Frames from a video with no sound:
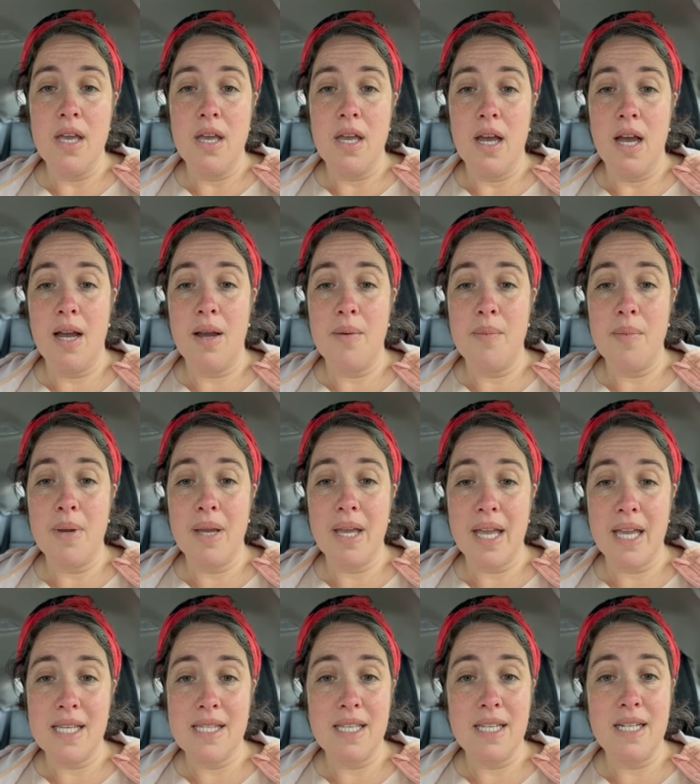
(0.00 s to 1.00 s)
Um,
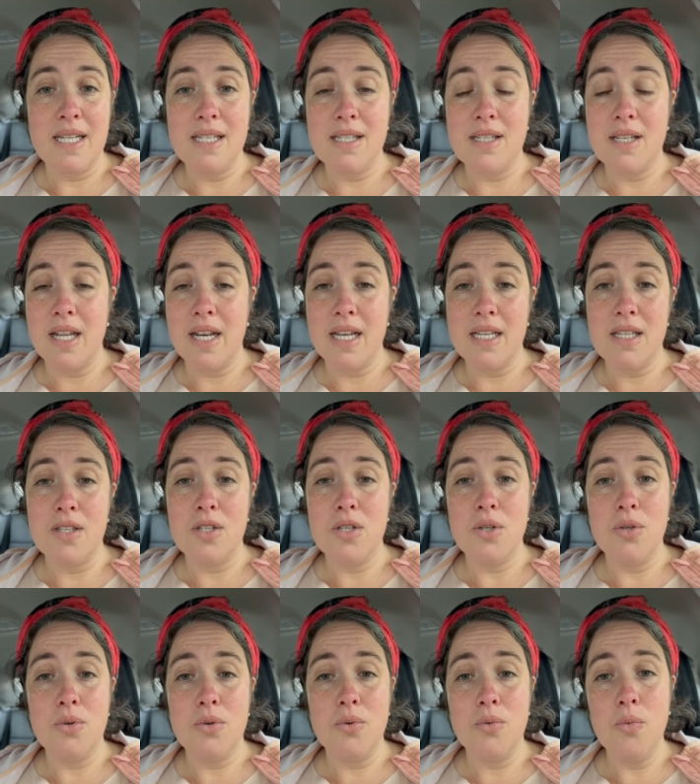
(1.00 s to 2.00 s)
chesed is connected
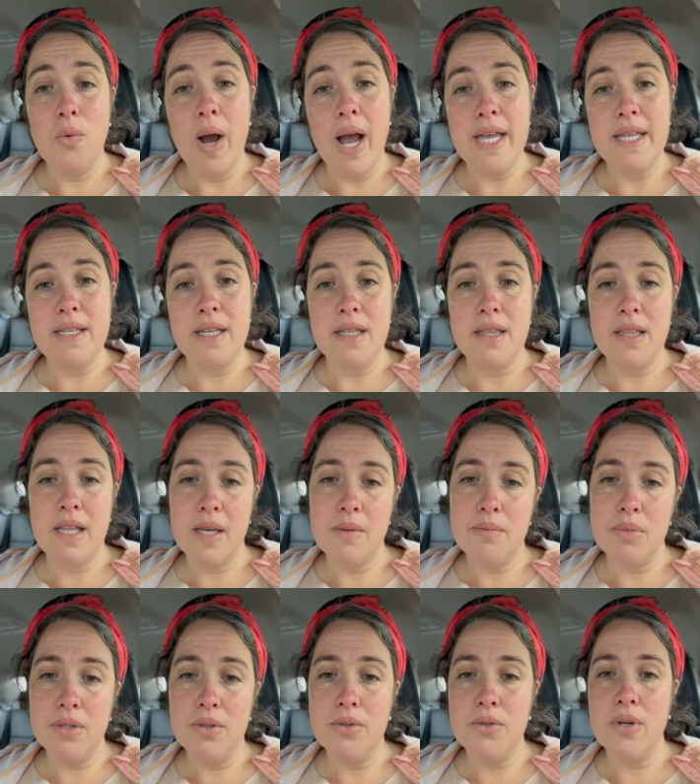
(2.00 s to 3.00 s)
to white and light
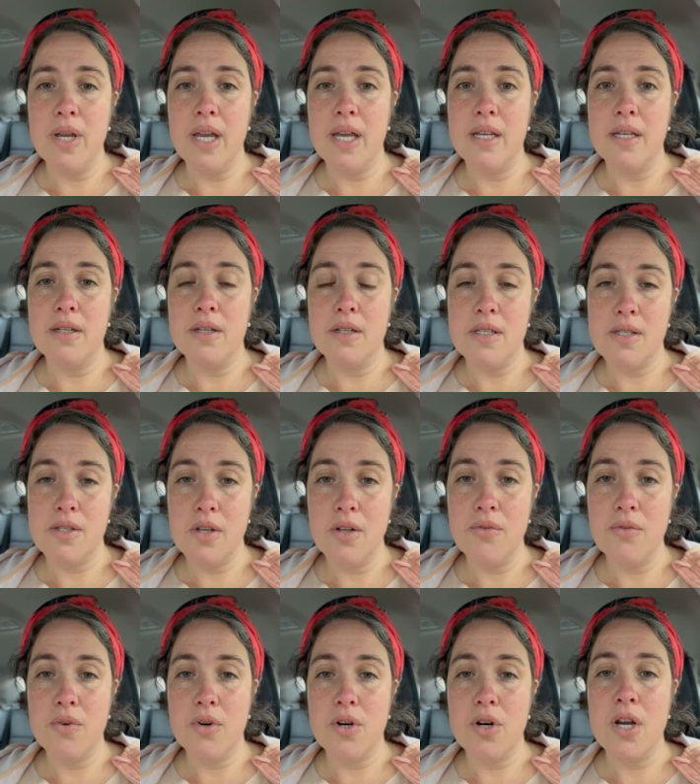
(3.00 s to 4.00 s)
blue and
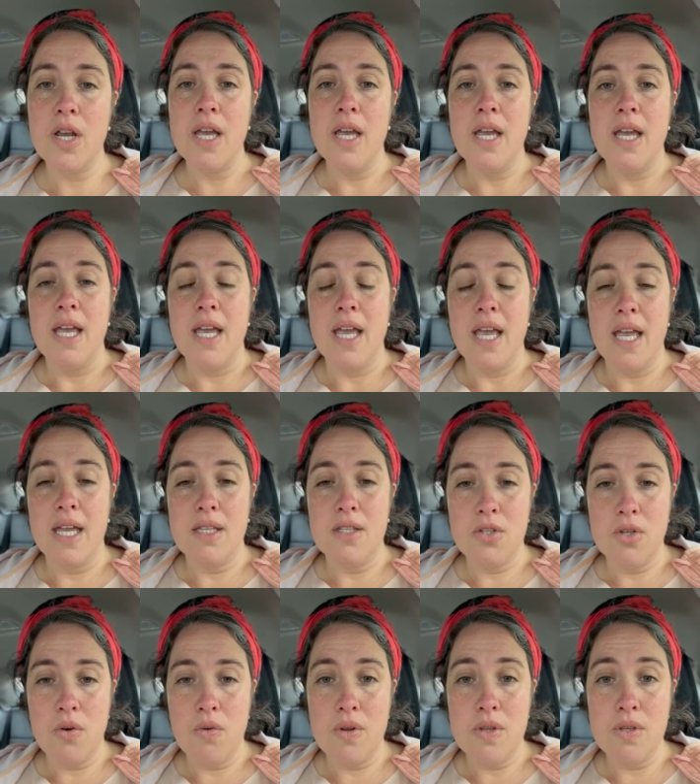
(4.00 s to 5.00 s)
silver and
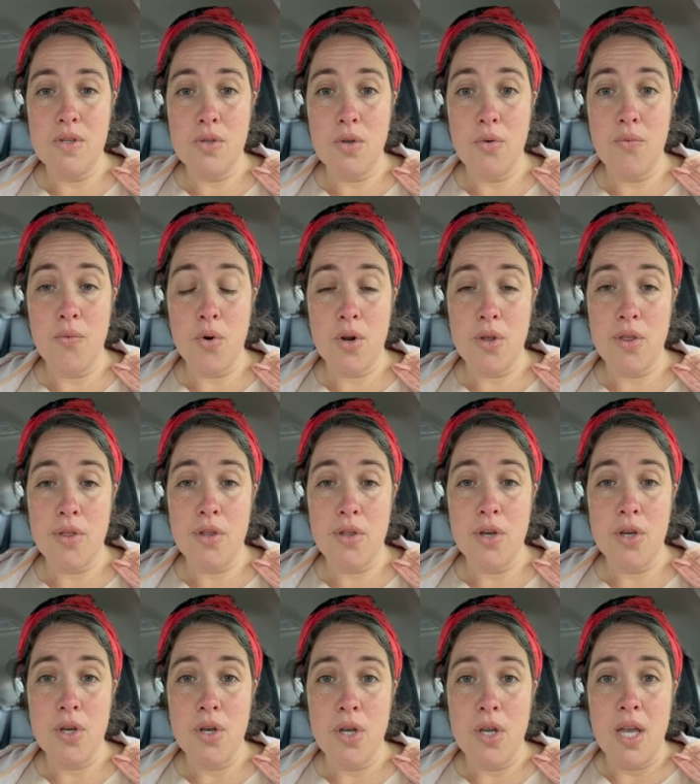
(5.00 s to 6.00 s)
so on and so forth.
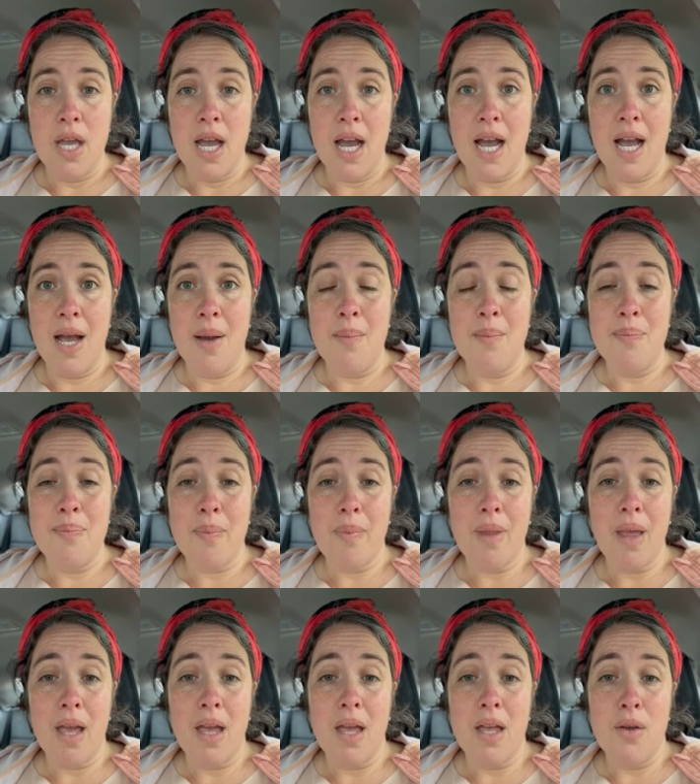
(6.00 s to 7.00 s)
Um,
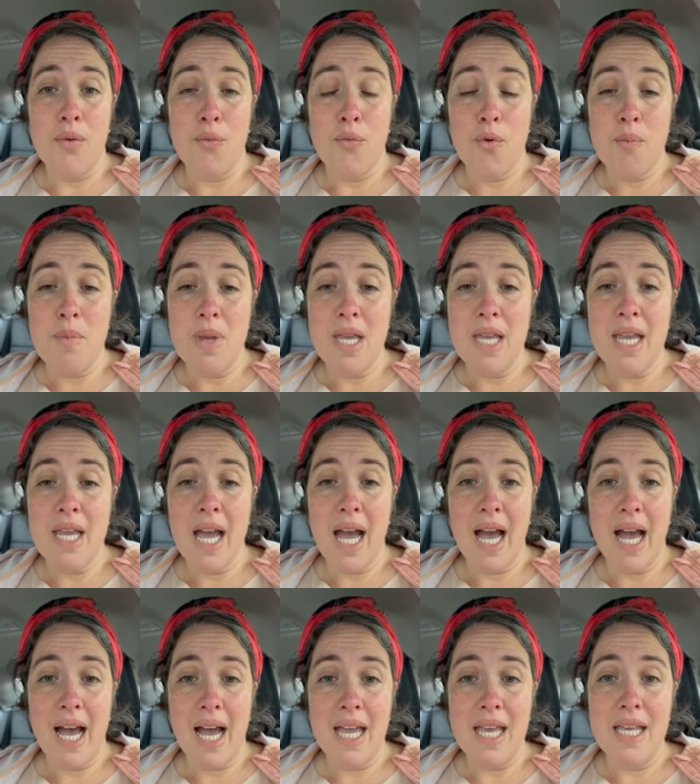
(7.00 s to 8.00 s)
for me,
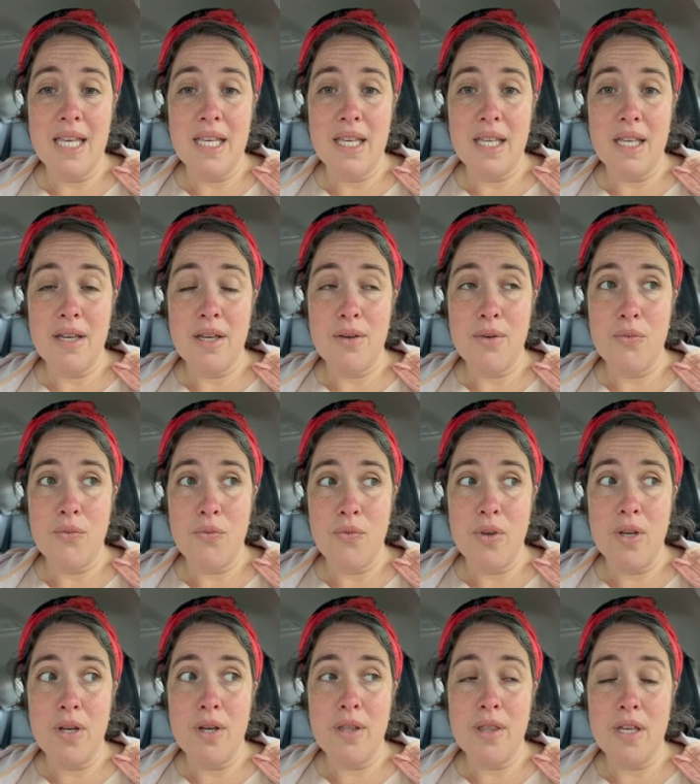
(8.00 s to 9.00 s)
I
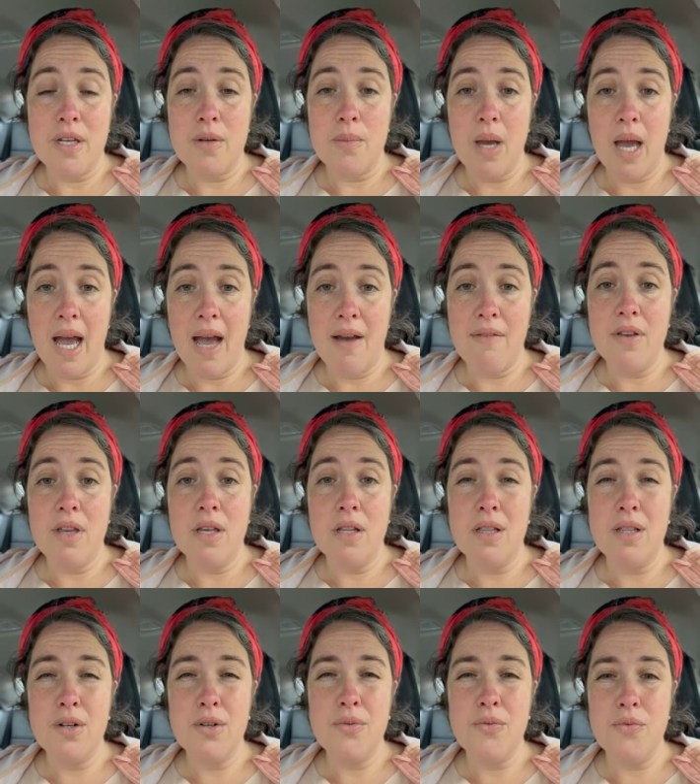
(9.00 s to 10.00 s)
feel that having a
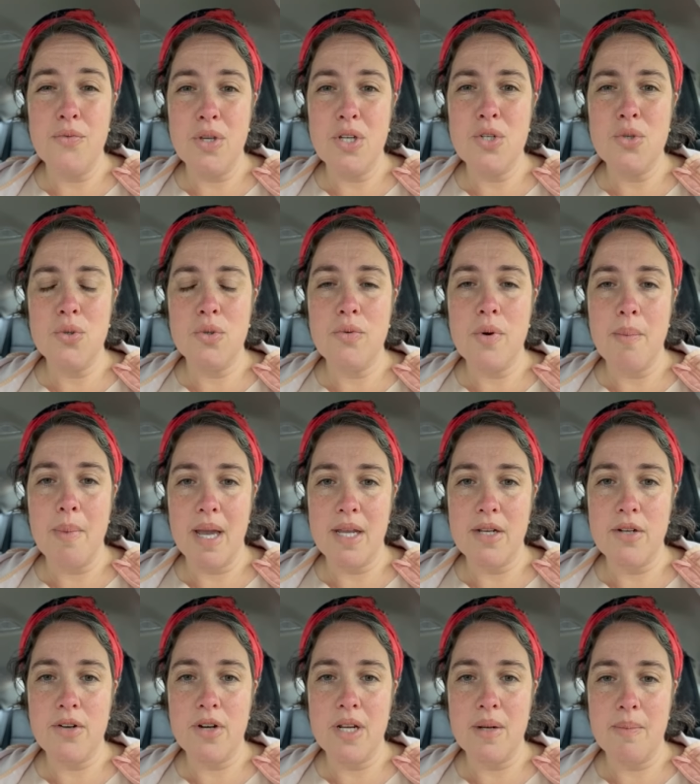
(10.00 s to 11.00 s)
little visual
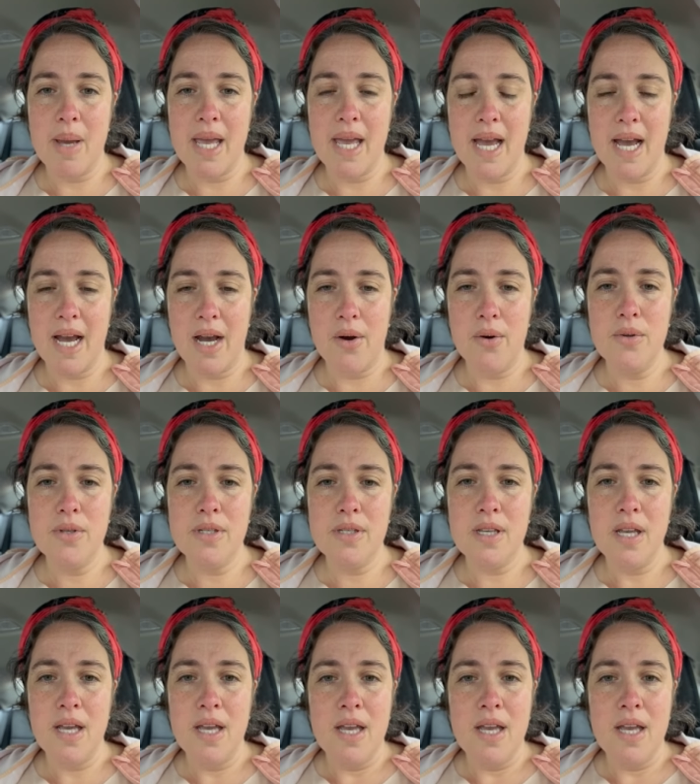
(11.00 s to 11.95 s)
reminder in my house,